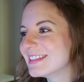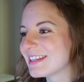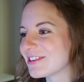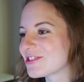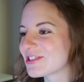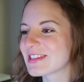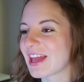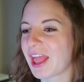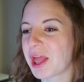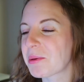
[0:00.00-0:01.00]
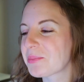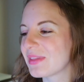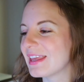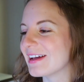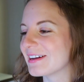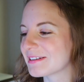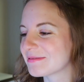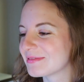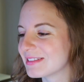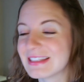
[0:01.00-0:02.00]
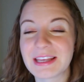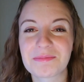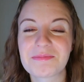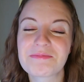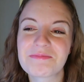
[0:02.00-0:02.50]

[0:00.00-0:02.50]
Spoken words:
they're just like, yeah, like,